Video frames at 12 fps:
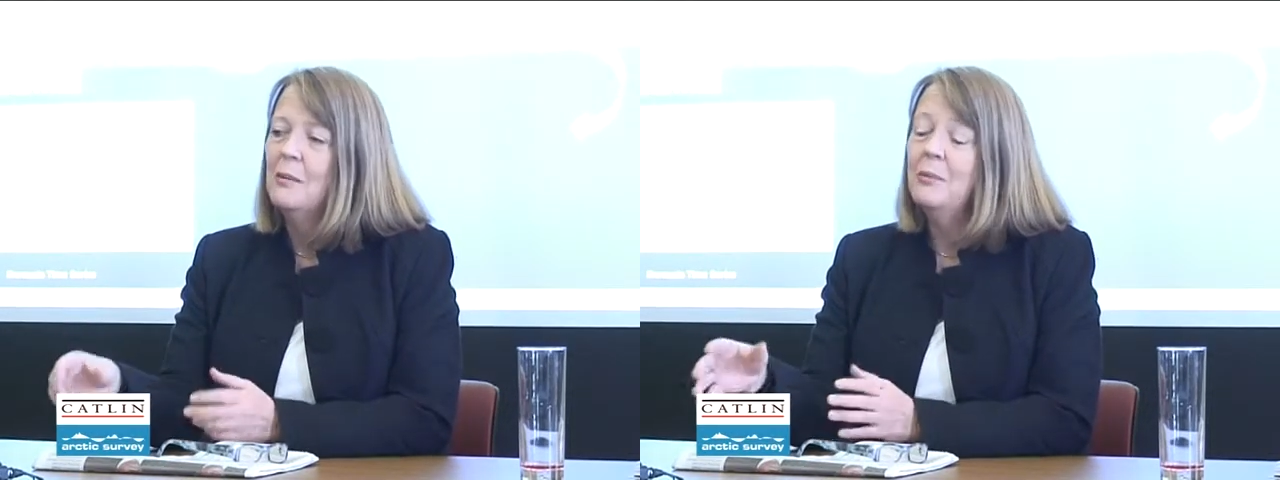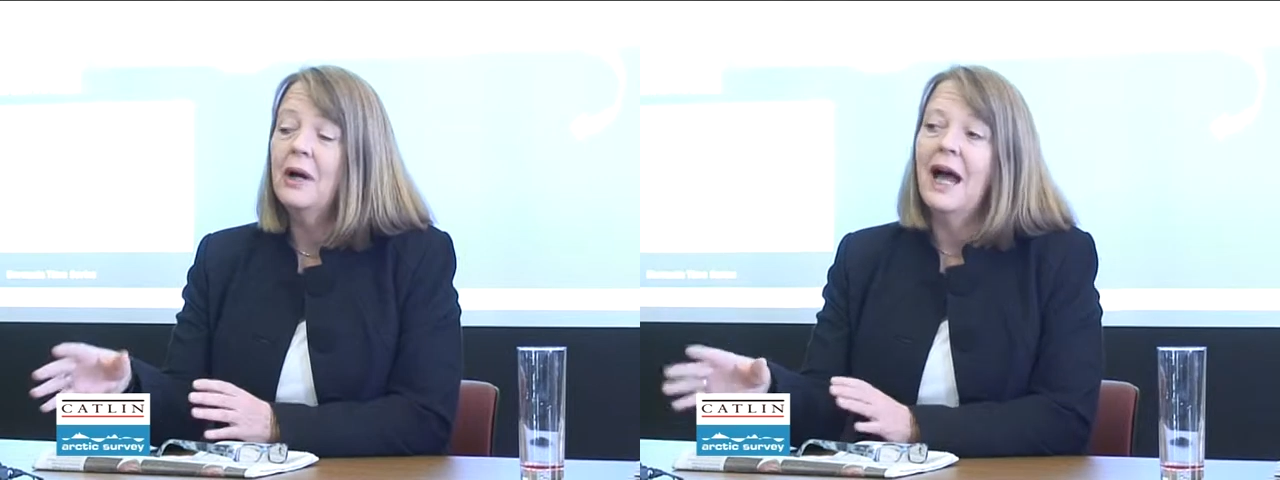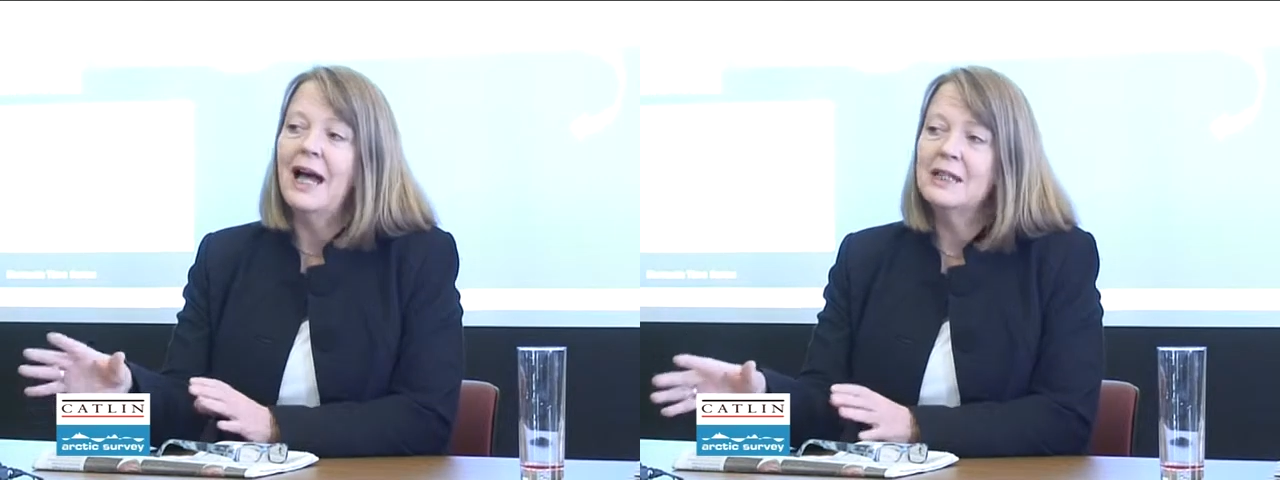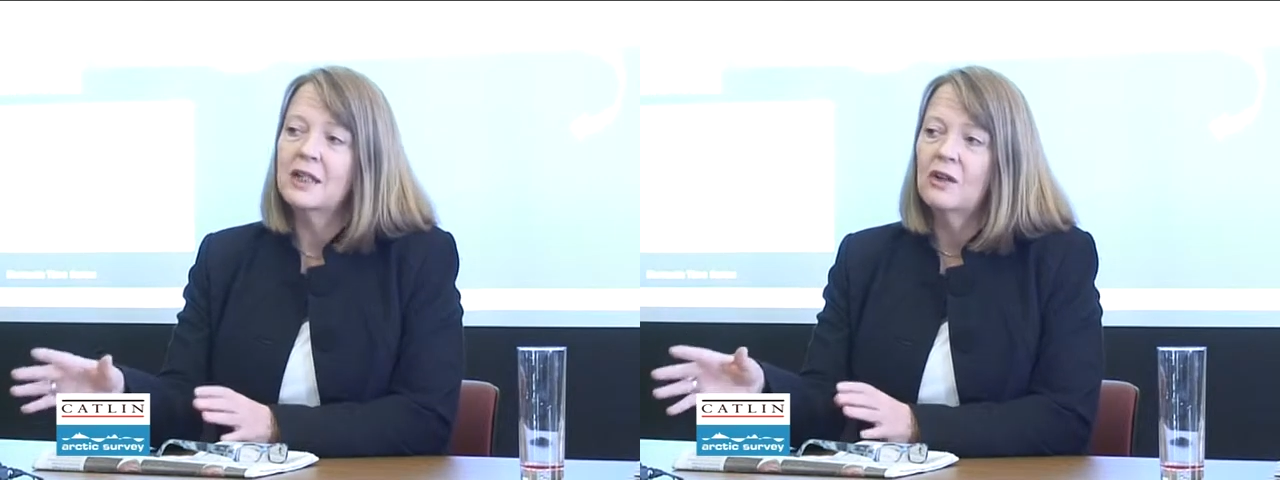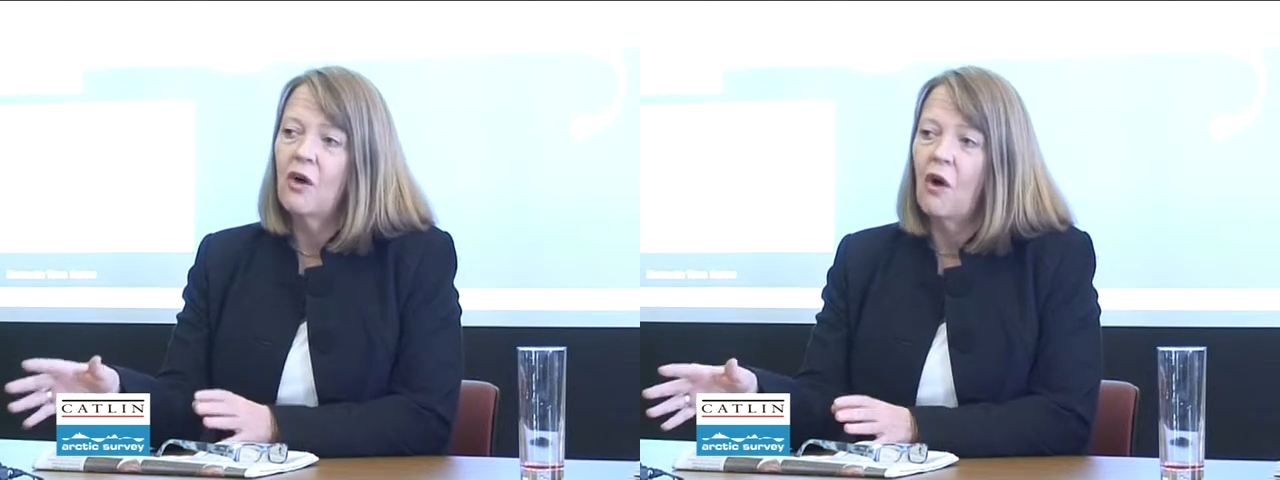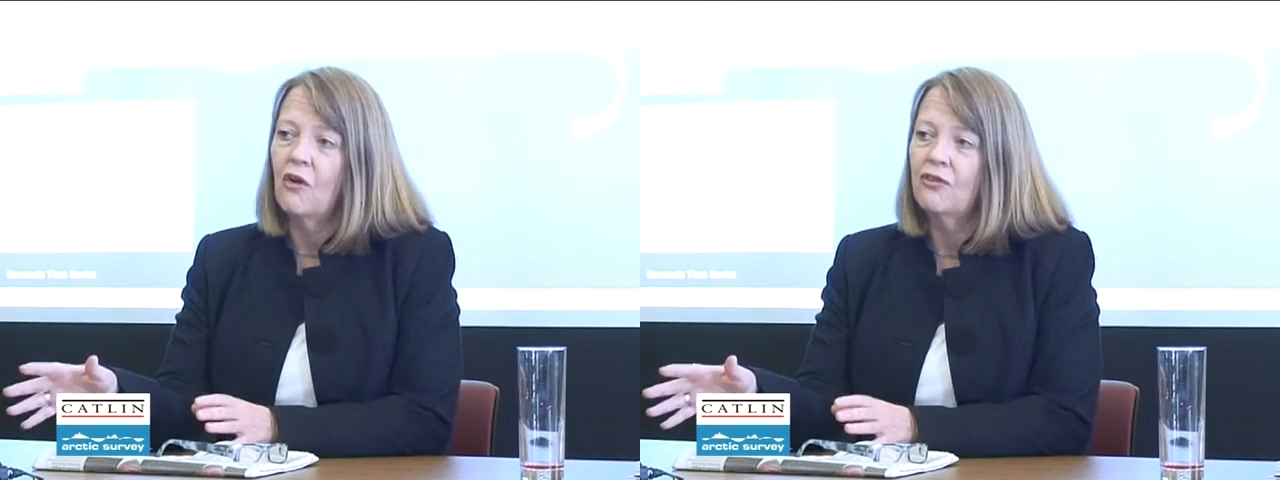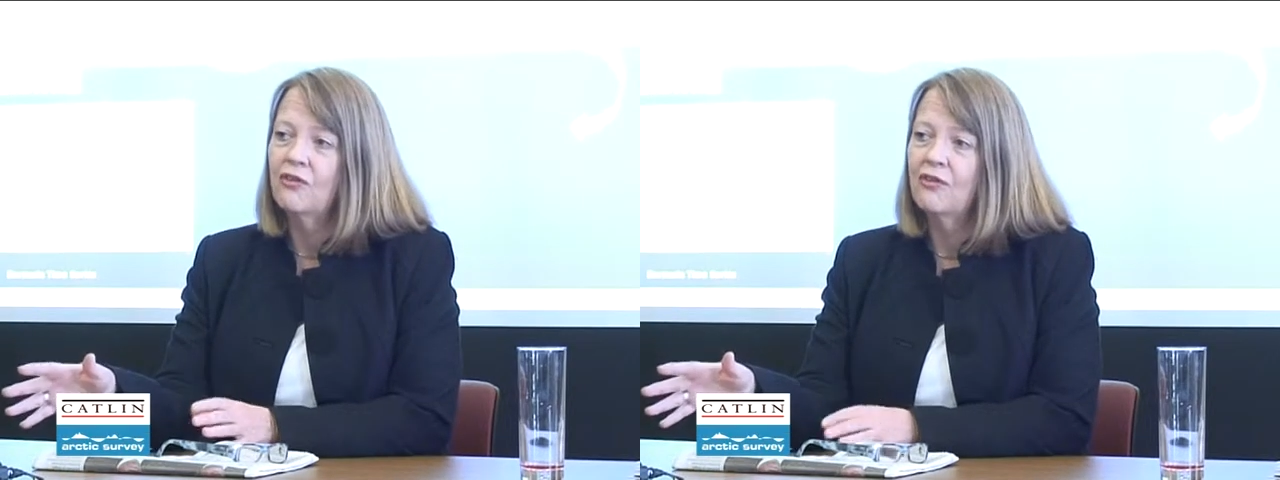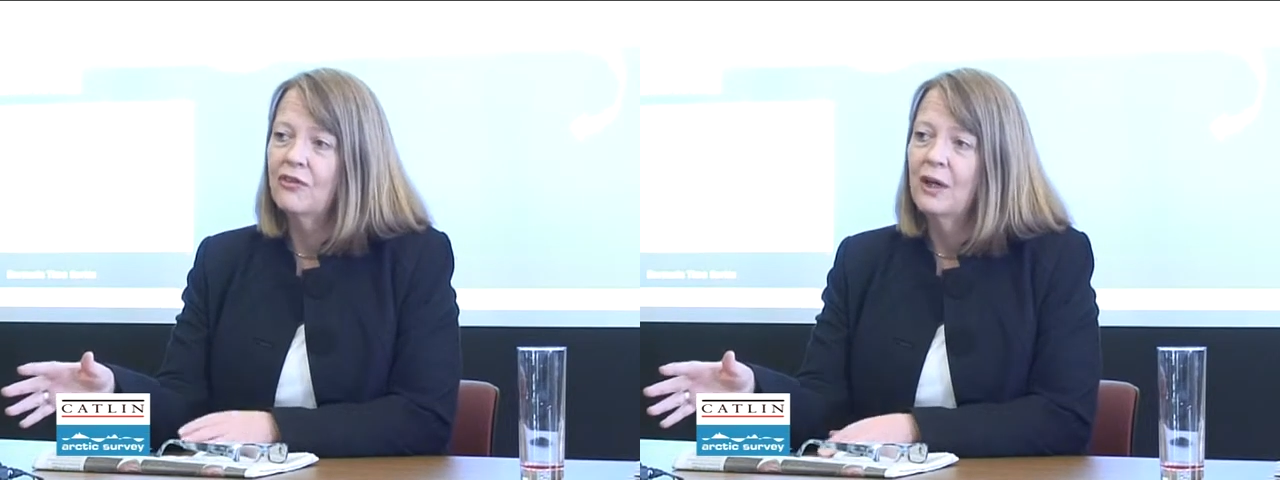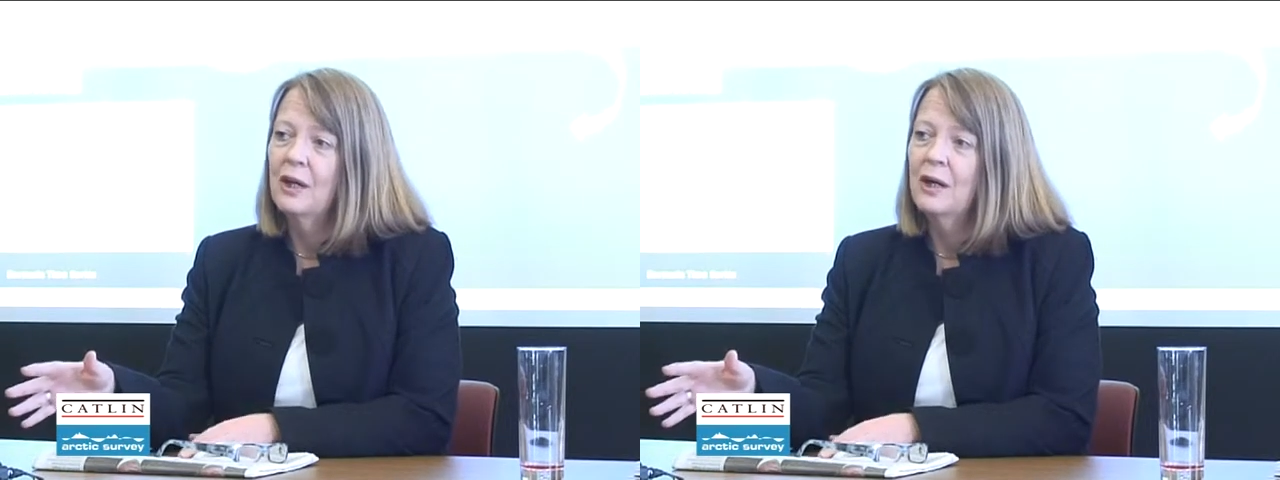but at a cost,